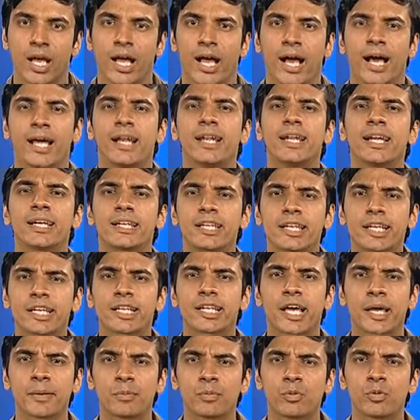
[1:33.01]
An electric
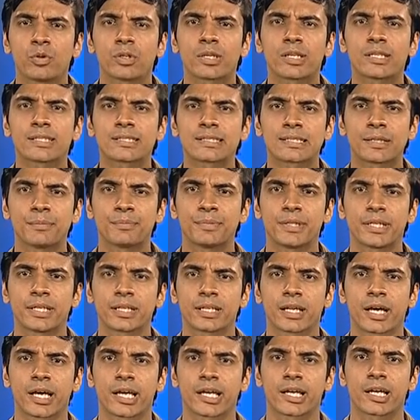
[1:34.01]
dipole is something
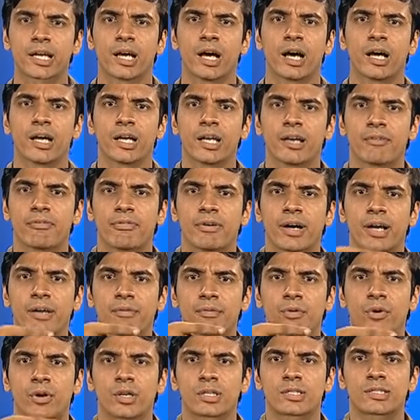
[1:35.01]
like, if I have
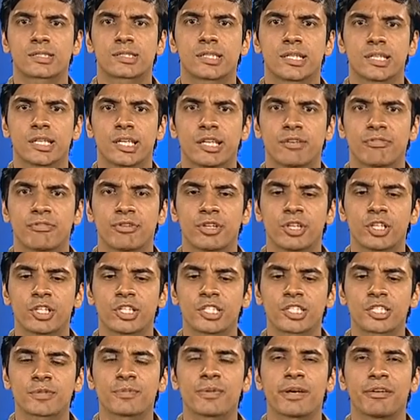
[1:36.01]
got, see, if
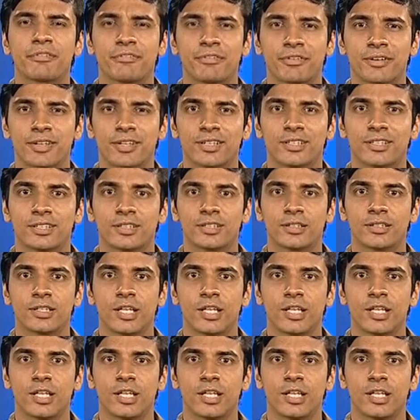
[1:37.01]
this is my finger,